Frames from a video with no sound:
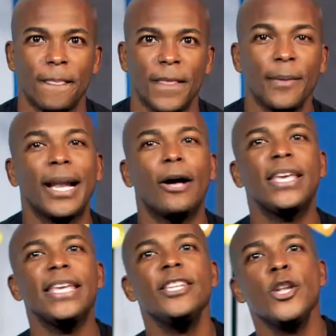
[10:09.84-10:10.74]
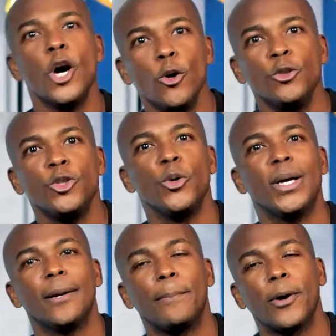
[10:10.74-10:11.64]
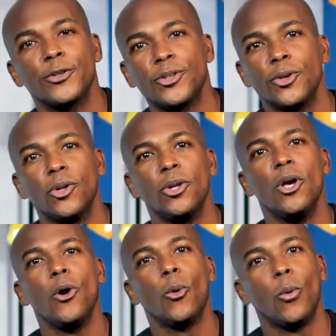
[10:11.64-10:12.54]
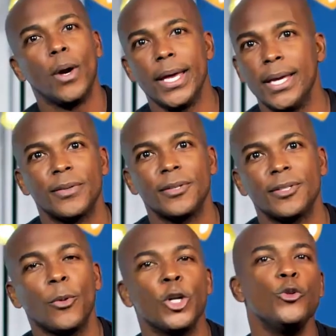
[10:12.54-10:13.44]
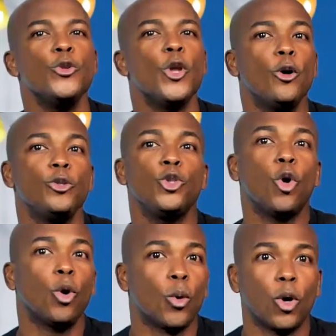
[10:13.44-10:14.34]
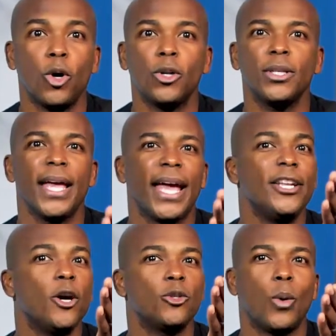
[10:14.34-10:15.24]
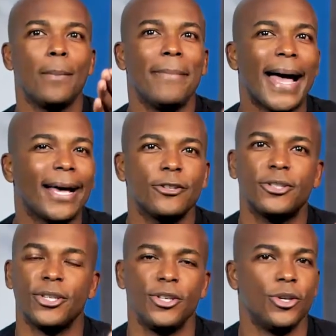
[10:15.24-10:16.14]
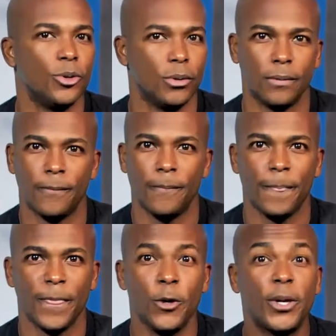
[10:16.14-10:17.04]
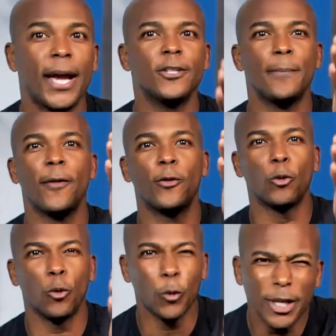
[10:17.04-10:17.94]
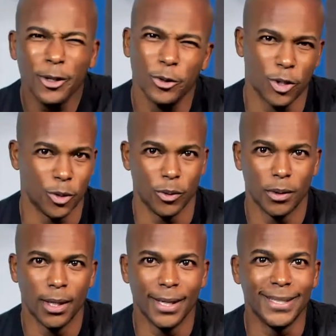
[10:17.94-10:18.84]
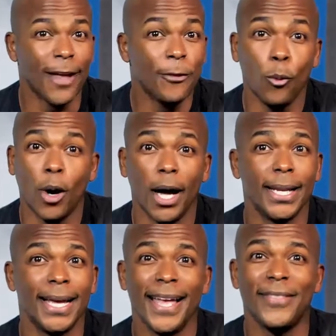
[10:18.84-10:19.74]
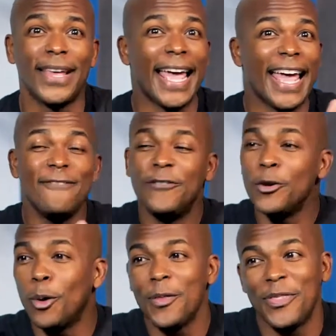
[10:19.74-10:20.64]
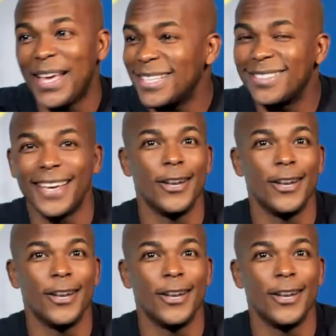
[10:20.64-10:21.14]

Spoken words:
Think about how he knows you in a personal way. Someone who knows your world and knows what matters to you. Who cares about the real you, not the one that everyone thinks they